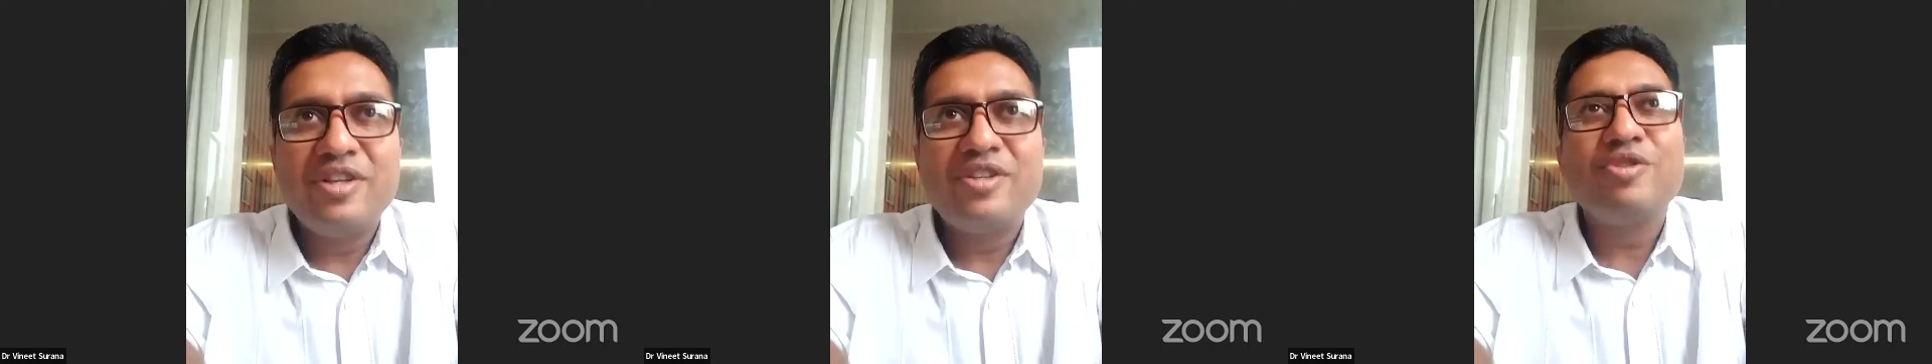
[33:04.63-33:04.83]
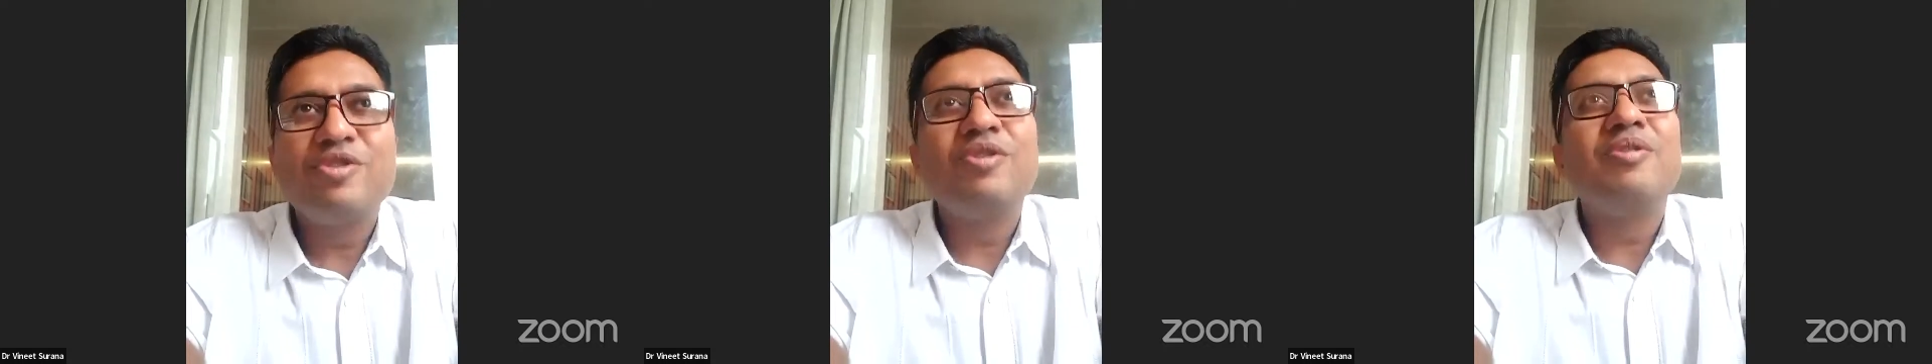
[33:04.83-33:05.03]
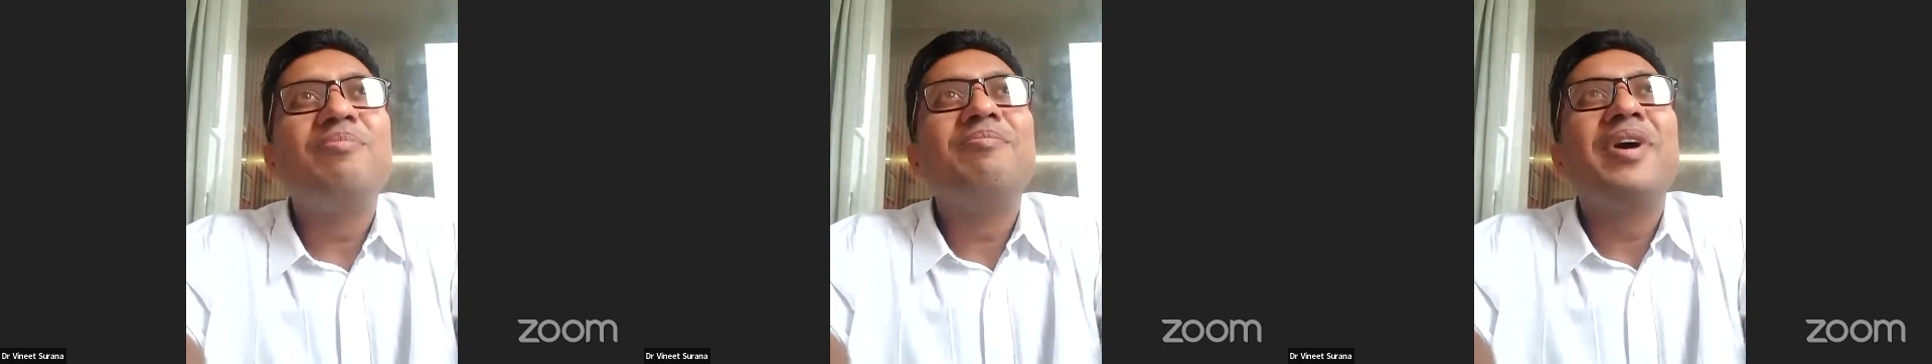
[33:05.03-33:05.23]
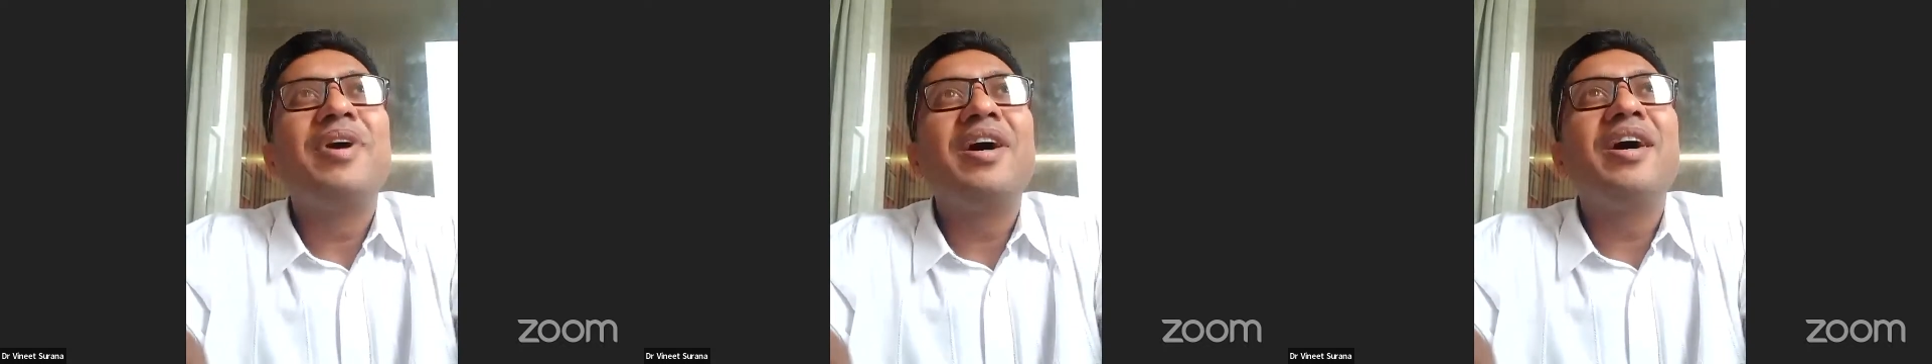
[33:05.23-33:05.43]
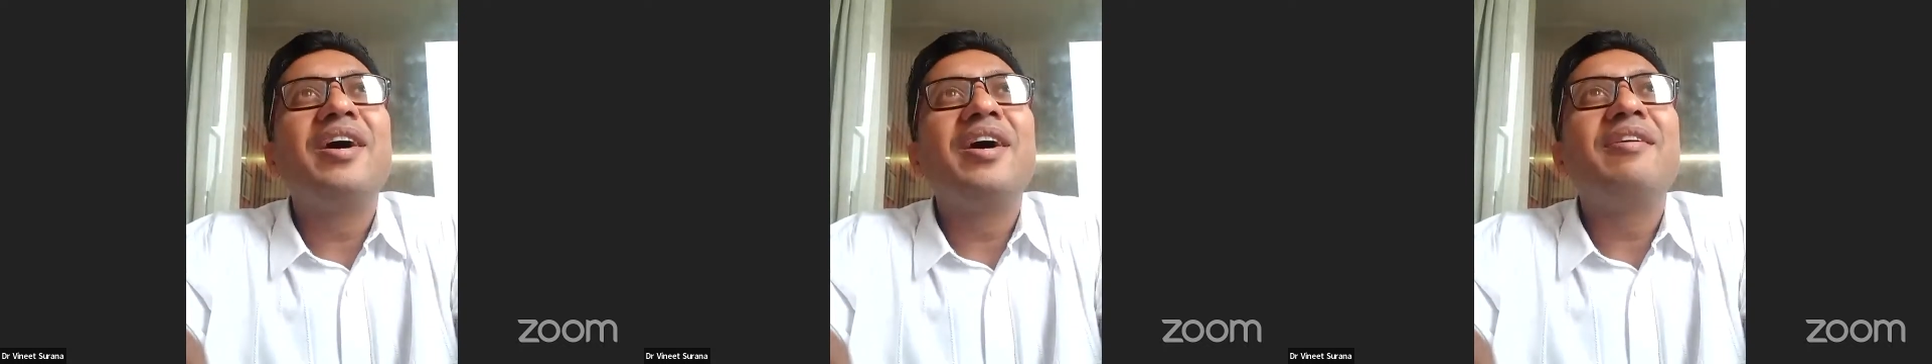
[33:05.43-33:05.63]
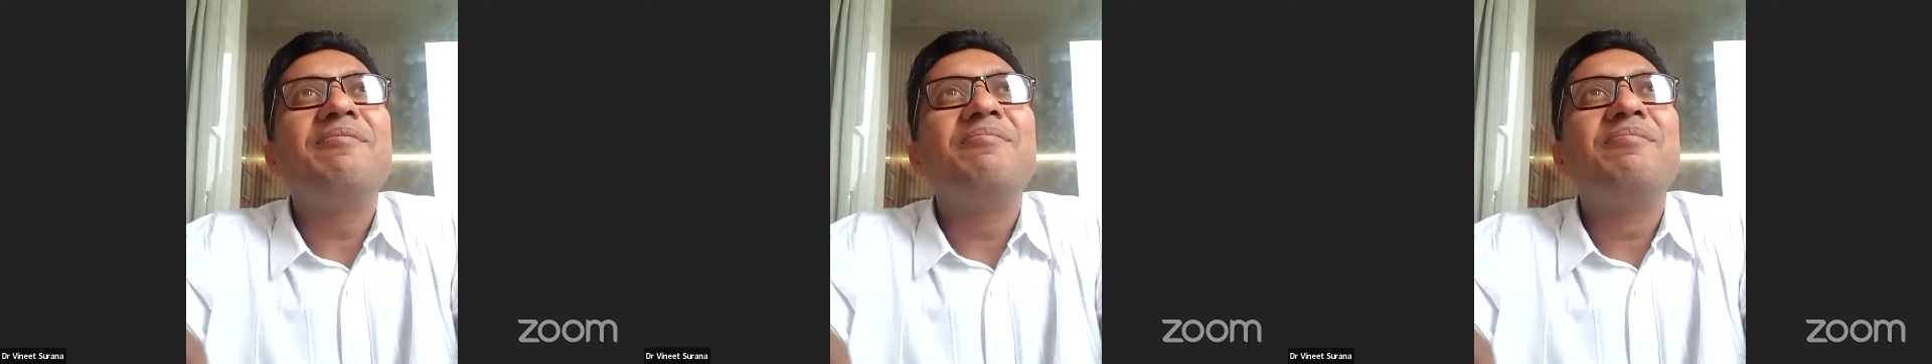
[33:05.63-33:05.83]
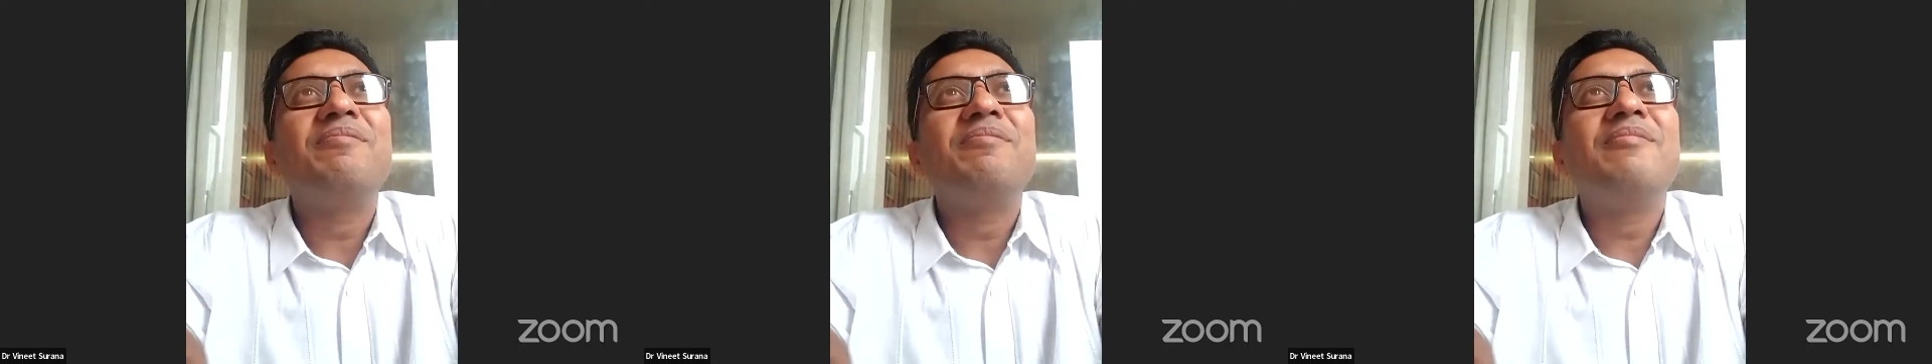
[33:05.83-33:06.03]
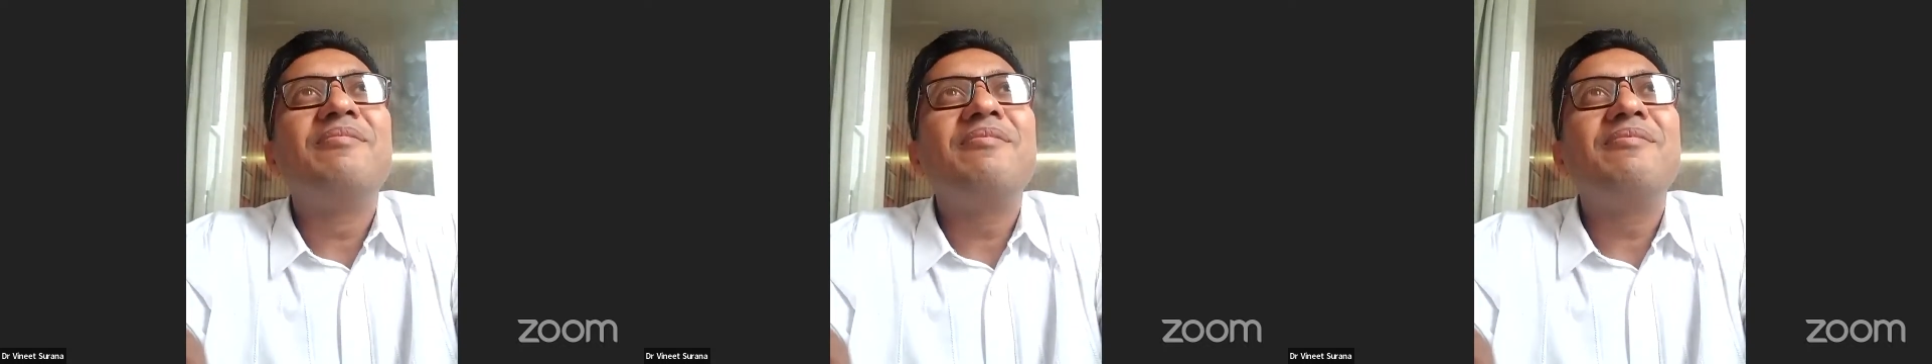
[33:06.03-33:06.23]
So
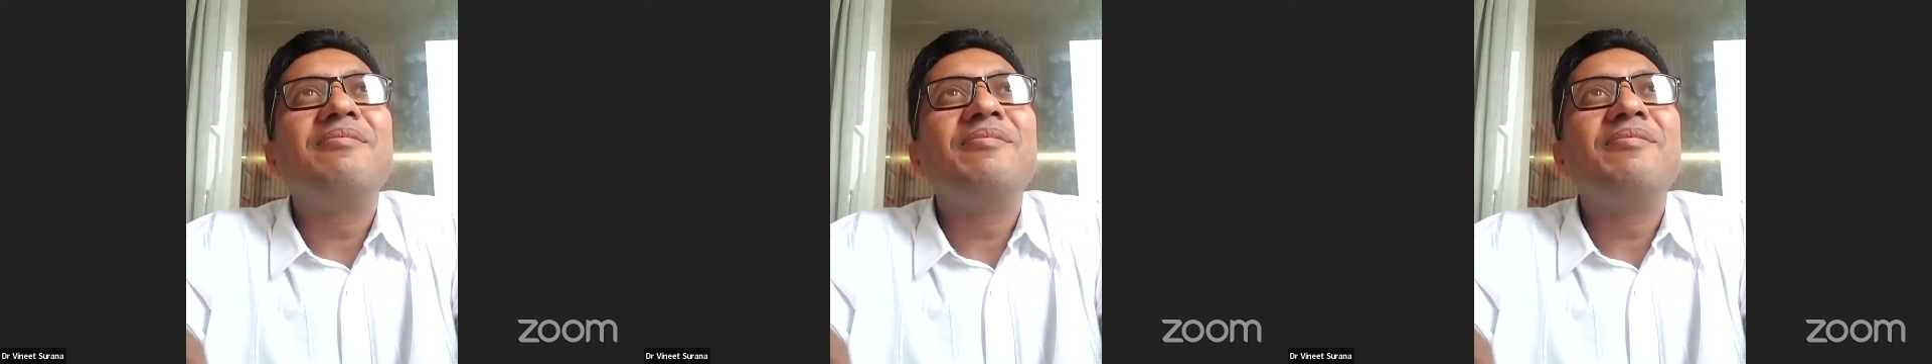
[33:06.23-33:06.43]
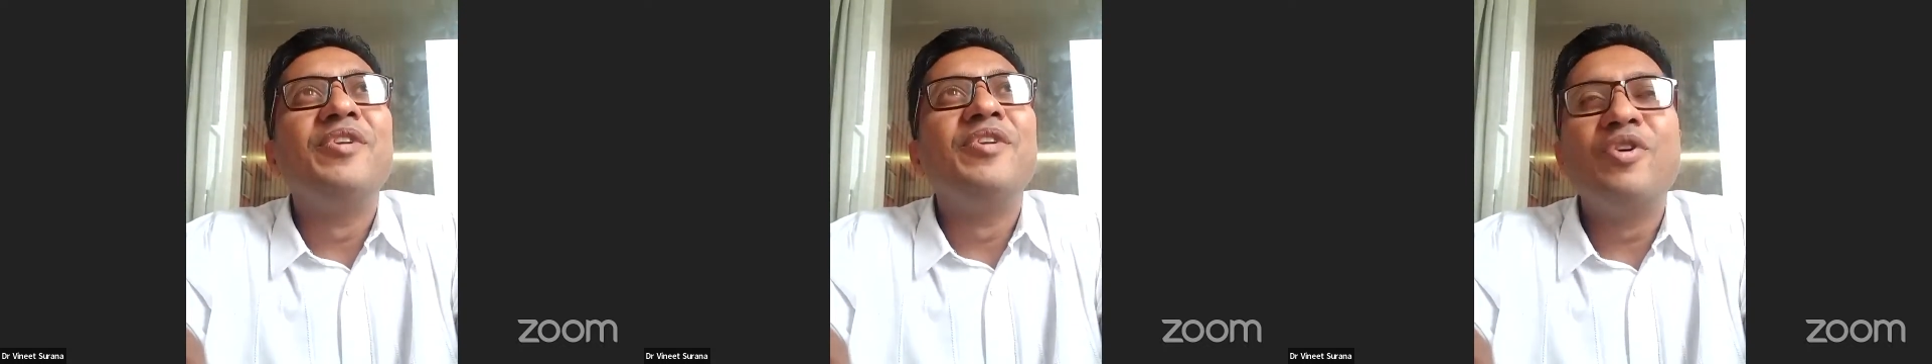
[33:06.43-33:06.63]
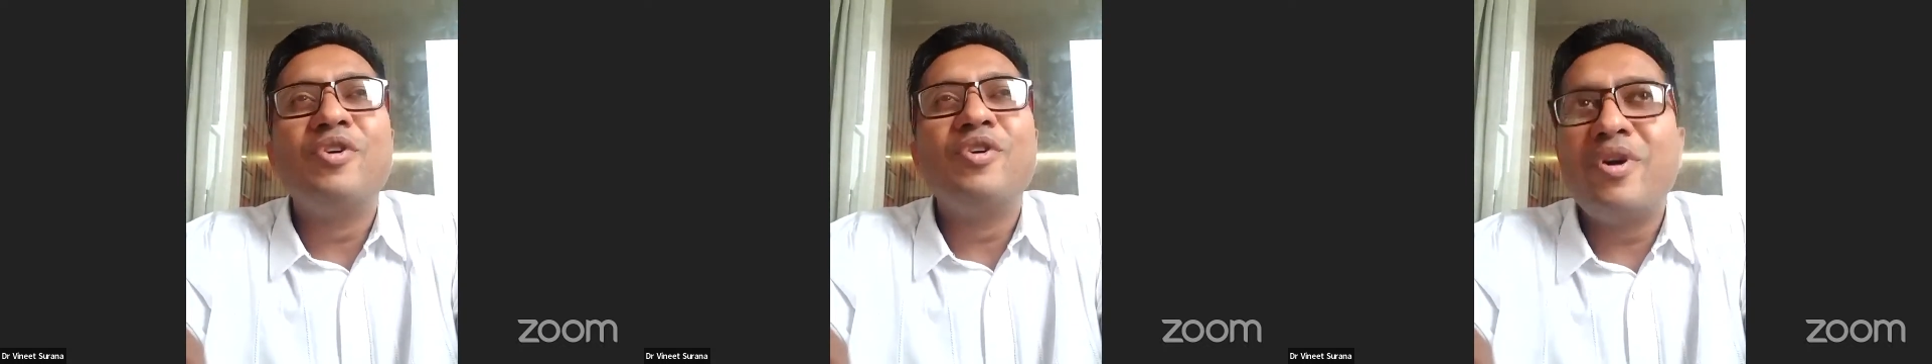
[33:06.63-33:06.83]
no,